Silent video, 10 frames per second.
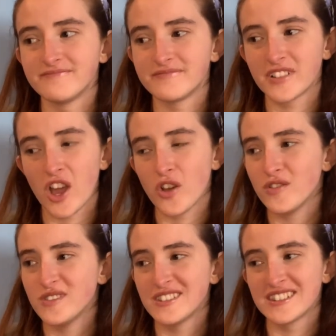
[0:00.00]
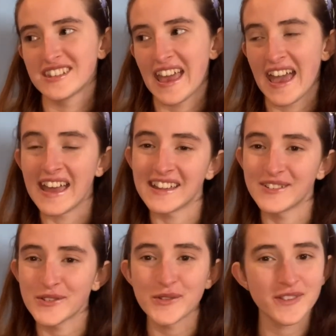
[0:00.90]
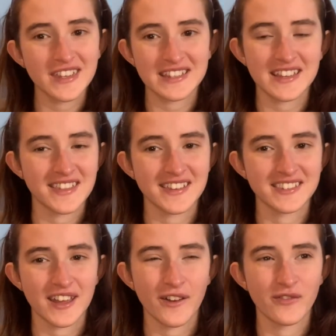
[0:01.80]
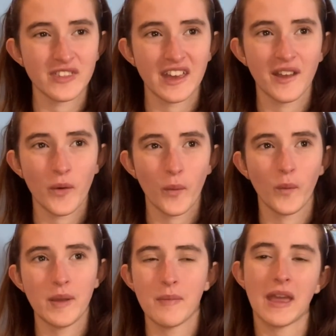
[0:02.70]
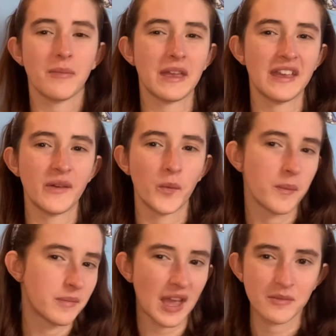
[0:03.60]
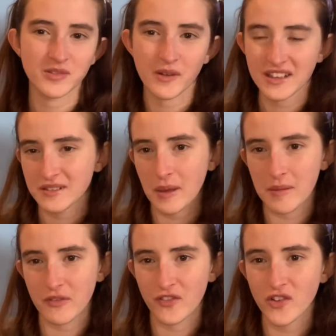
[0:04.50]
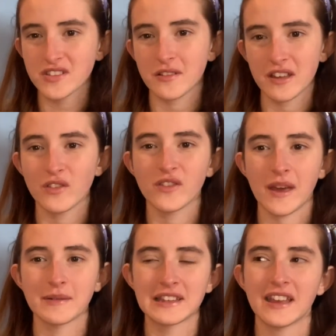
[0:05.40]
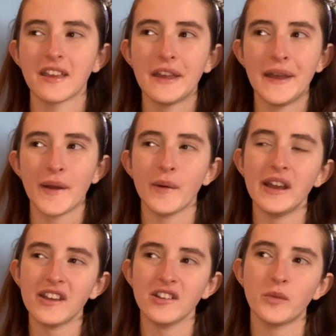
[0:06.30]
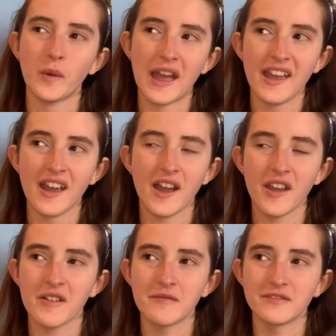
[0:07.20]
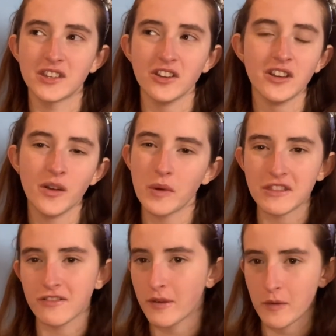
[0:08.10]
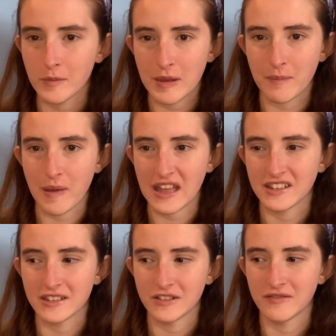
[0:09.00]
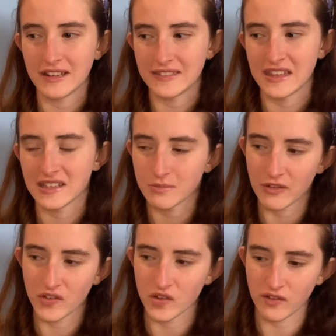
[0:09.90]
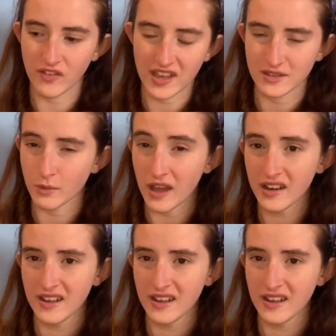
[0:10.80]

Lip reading: ghosts and all this other stuff that we maybe wouldn't be able to ask about before. So I thought that was like quite a good way. I don't know whether it would be better to read this before the first one,